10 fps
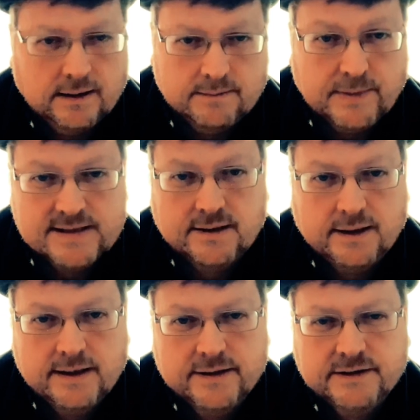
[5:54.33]
basically
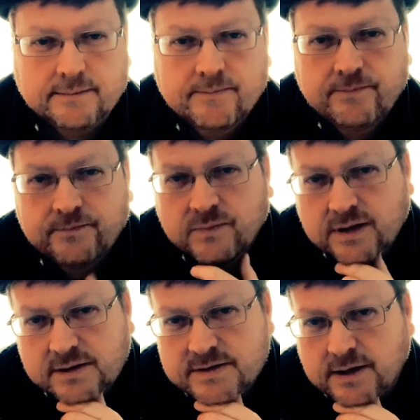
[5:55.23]
leadership.
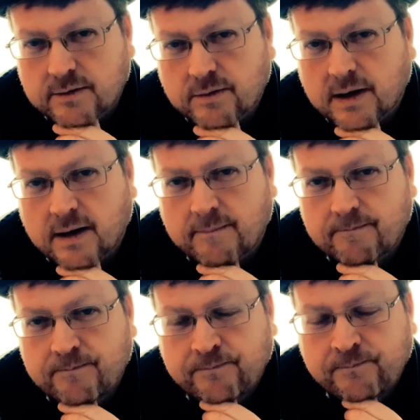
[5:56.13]
So
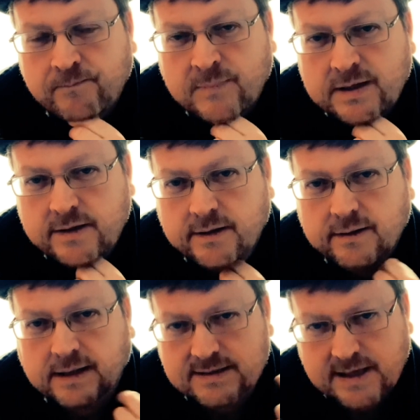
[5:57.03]

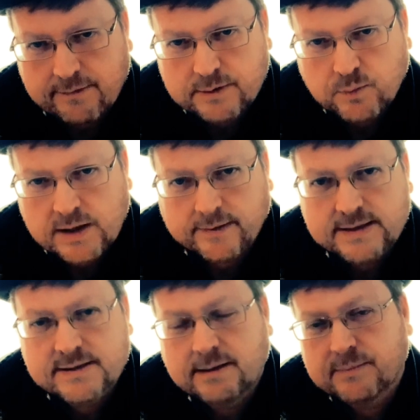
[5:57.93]
that's how he would work these
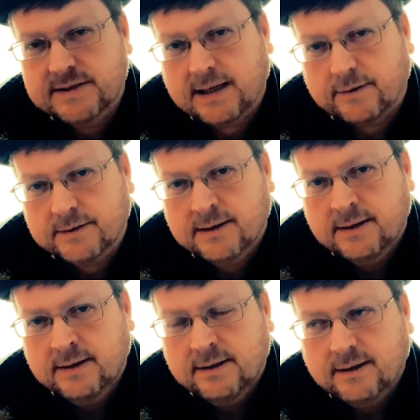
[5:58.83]
numbers out.
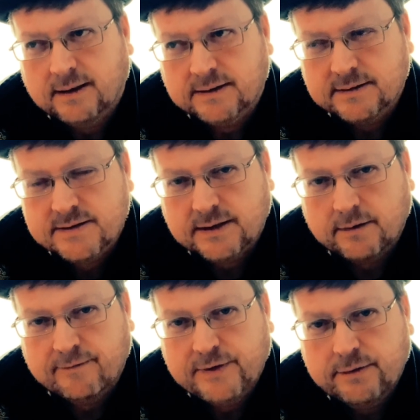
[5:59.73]
And so
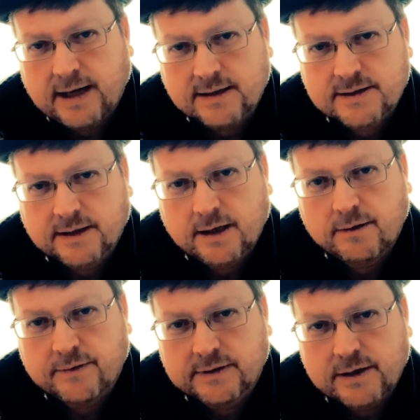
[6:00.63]
if you get to know
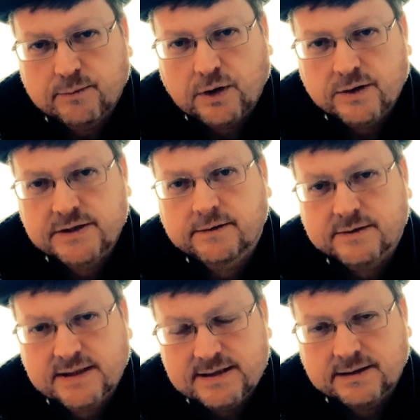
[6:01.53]
the numerological
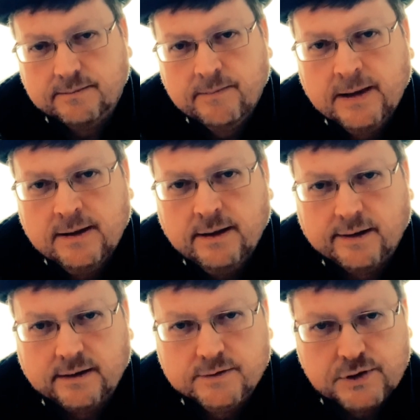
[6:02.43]
system, and
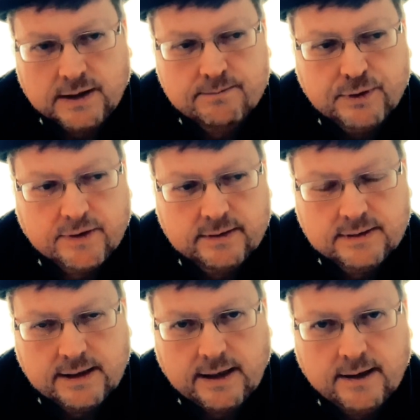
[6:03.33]
I'll try and put
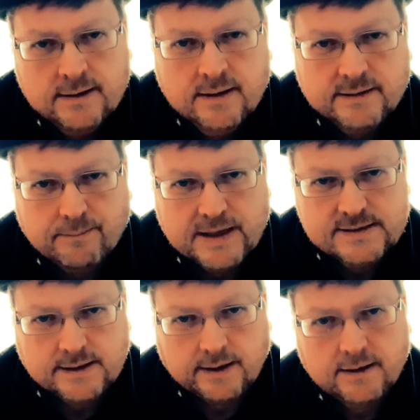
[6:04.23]
the
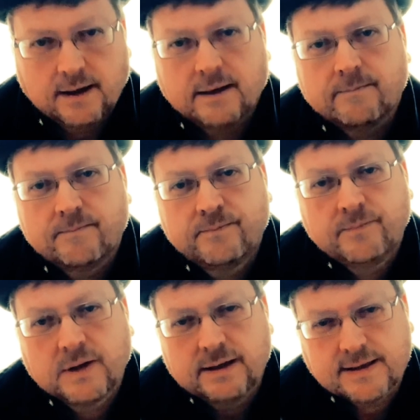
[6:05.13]
basic
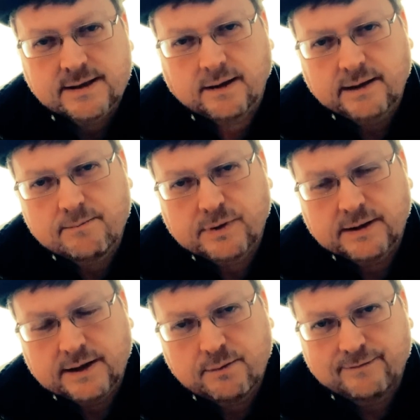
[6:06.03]
letter and number
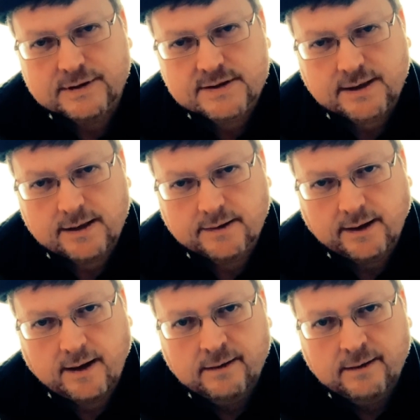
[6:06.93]
equivalents in the